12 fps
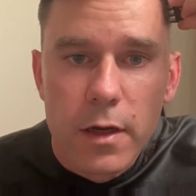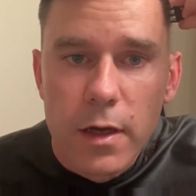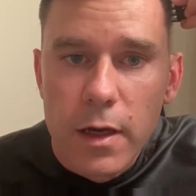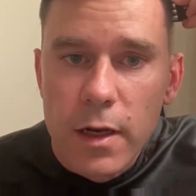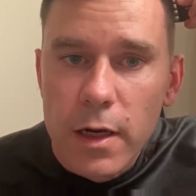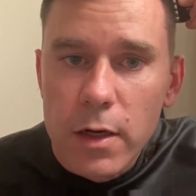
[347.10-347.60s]

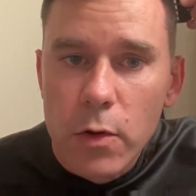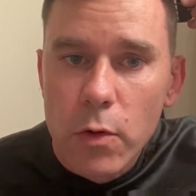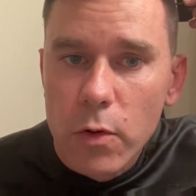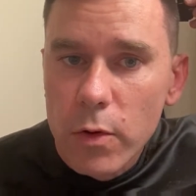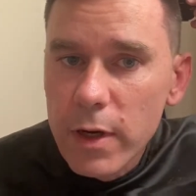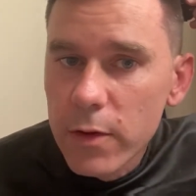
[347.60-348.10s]
and I go
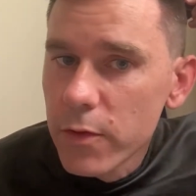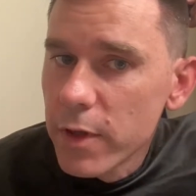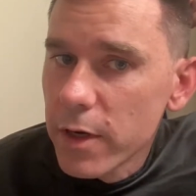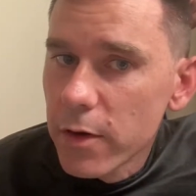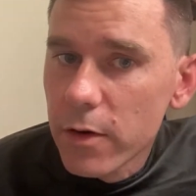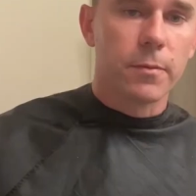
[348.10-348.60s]
around
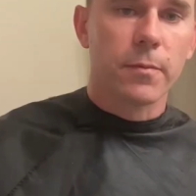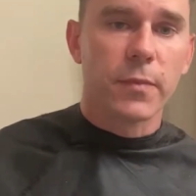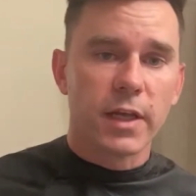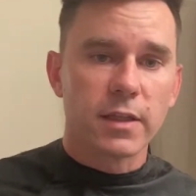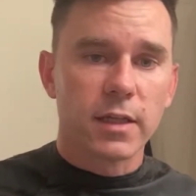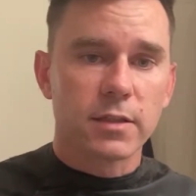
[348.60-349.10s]
there.
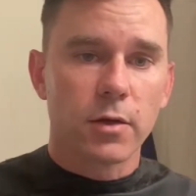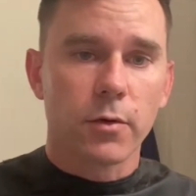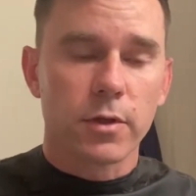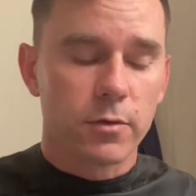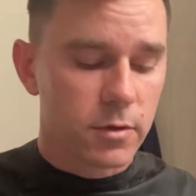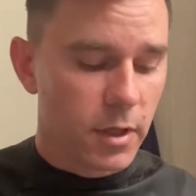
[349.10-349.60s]
That's how I
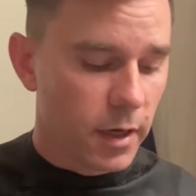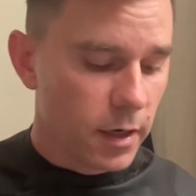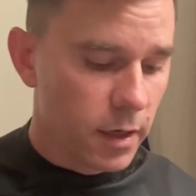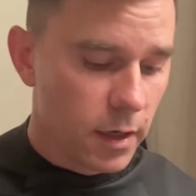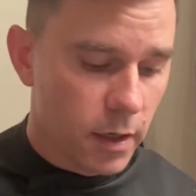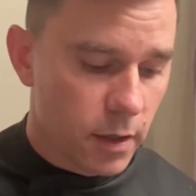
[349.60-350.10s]
use that.
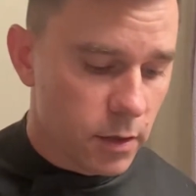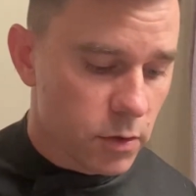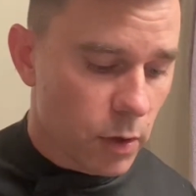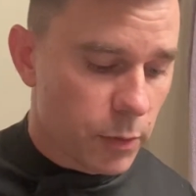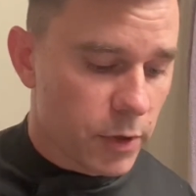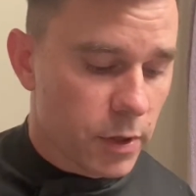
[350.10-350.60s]
So
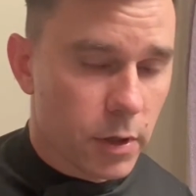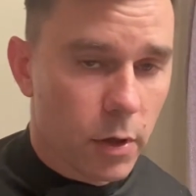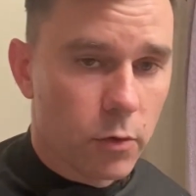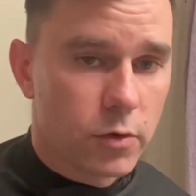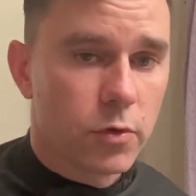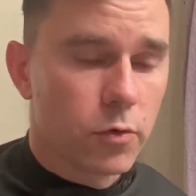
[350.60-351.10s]
I'm going to go
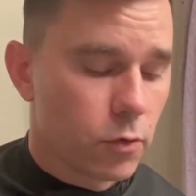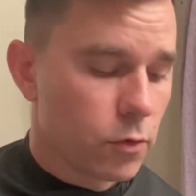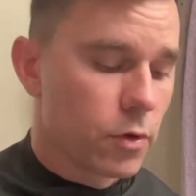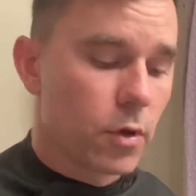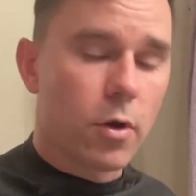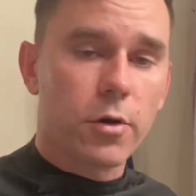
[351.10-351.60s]
to
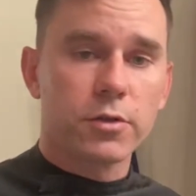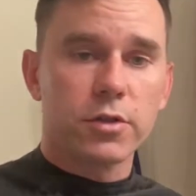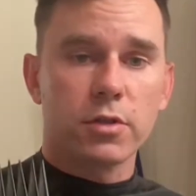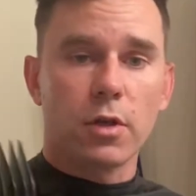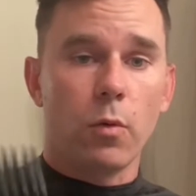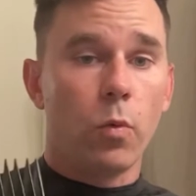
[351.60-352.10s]
the
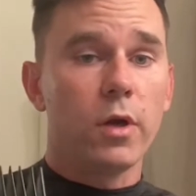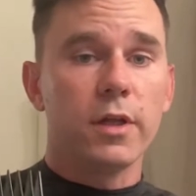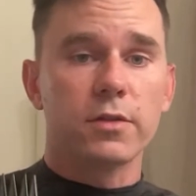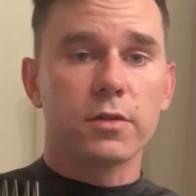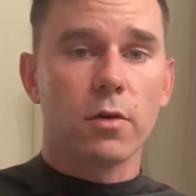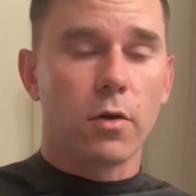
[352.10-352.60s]
largest, a
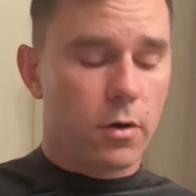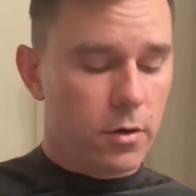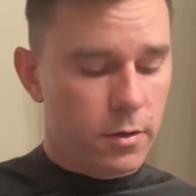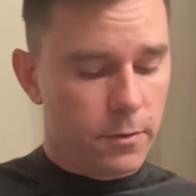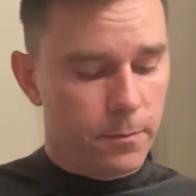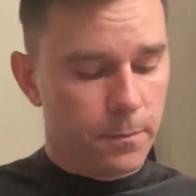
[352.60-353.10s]
1-inch
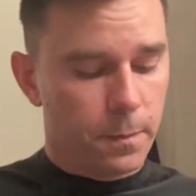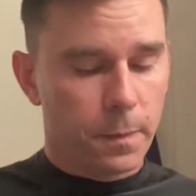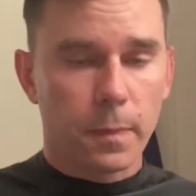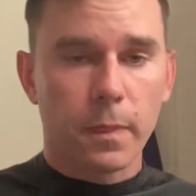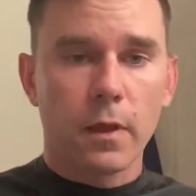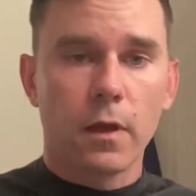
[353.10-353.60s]
guard,
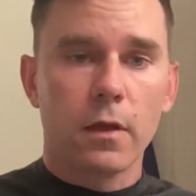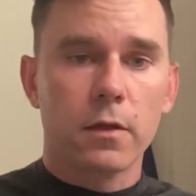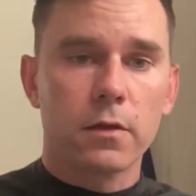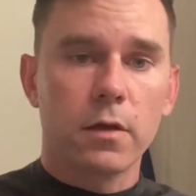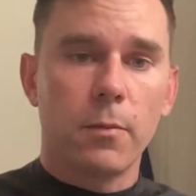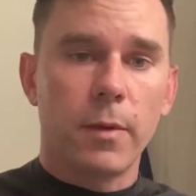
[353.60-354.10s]

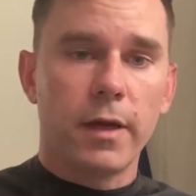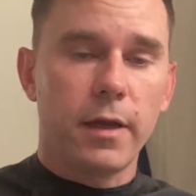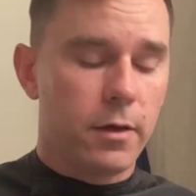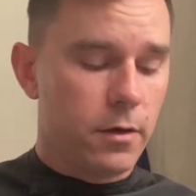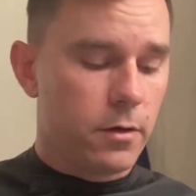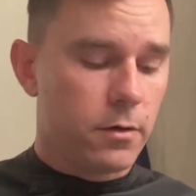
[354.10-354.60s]
cut my
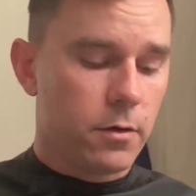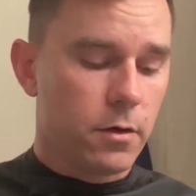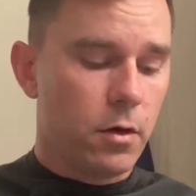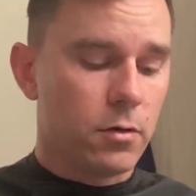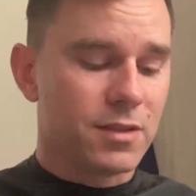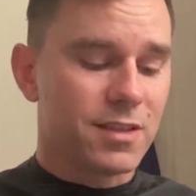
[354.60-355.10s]
hair
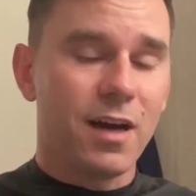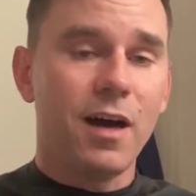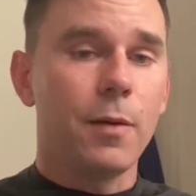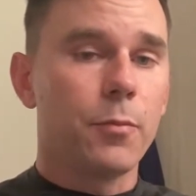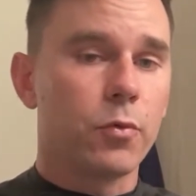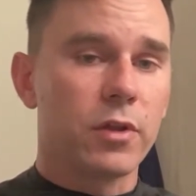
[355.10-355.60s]
on
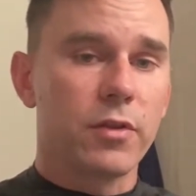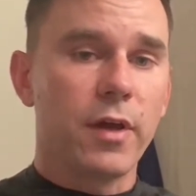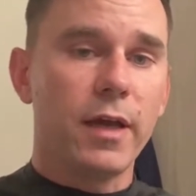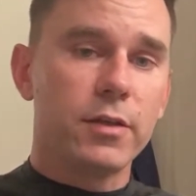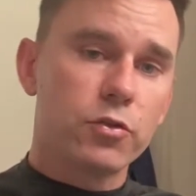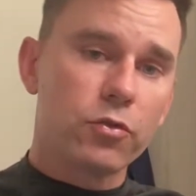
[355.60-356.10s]
top with
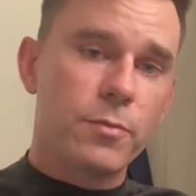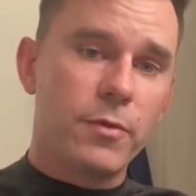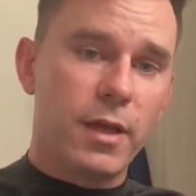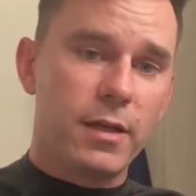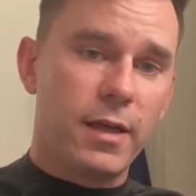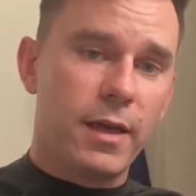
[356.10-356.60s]
that, trim
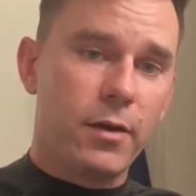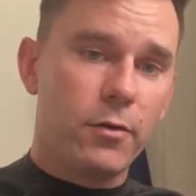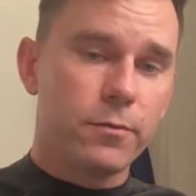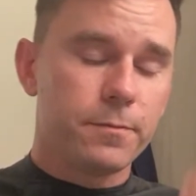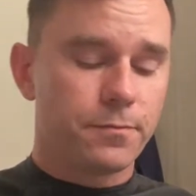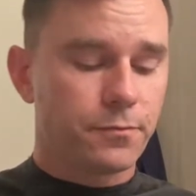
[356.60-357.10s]
that
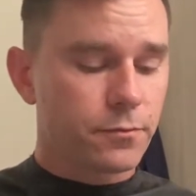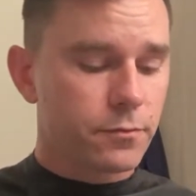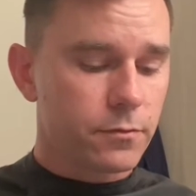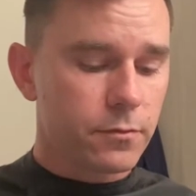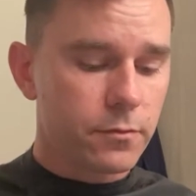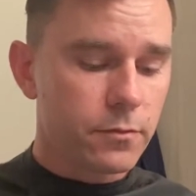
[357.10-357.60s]
down,
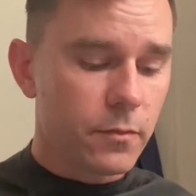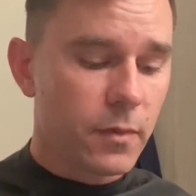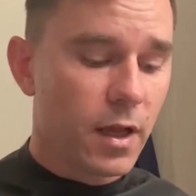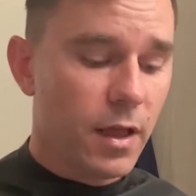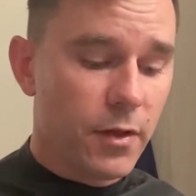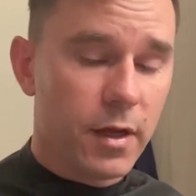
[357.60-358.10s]

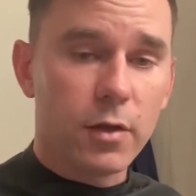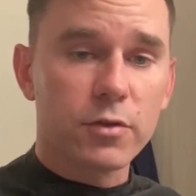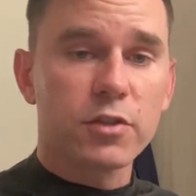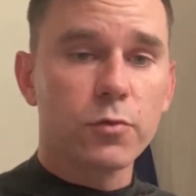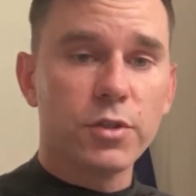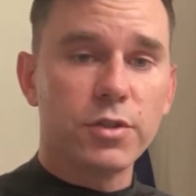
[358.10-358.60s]
and then I'll
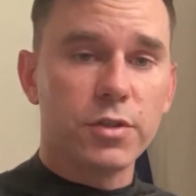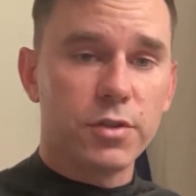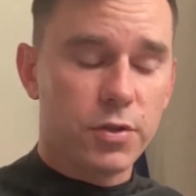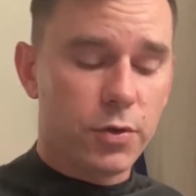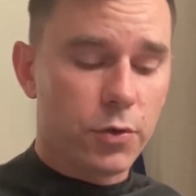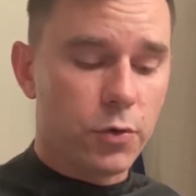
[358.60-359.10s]
switch it
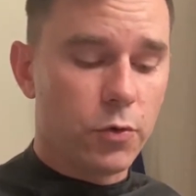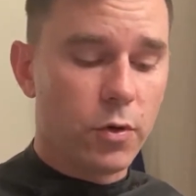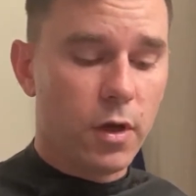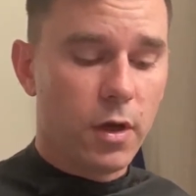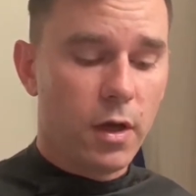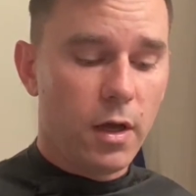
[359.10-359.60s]
to
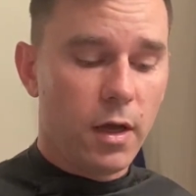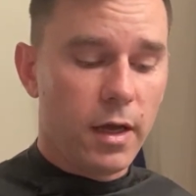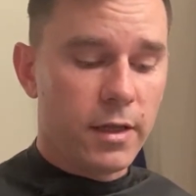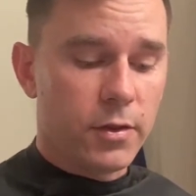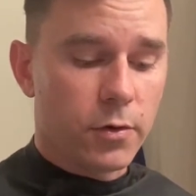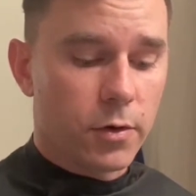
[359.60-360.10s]

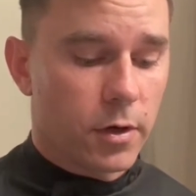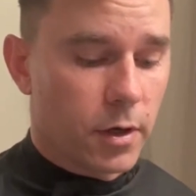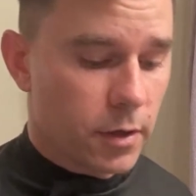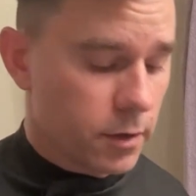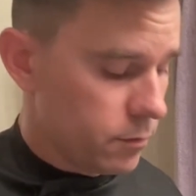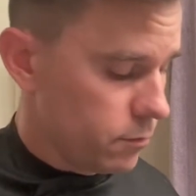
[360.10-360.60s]
either
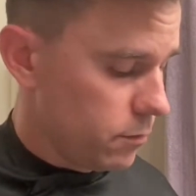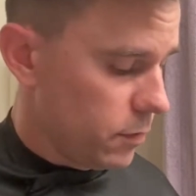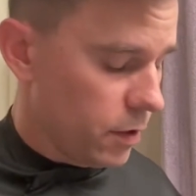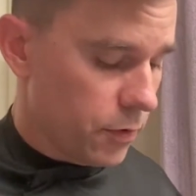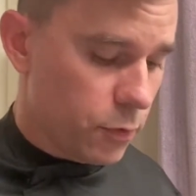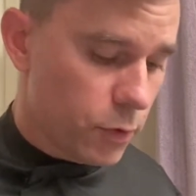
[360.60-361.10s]
a
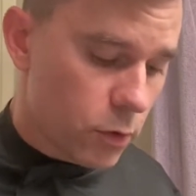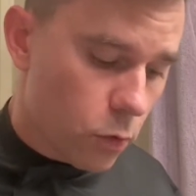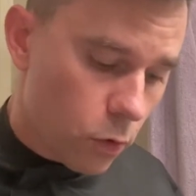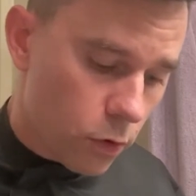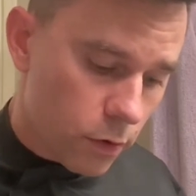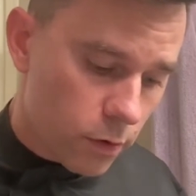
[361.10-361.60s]

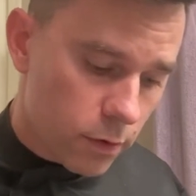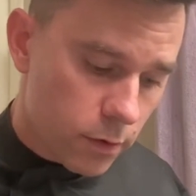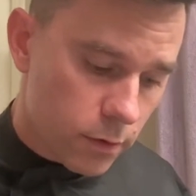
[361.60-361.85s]
3/4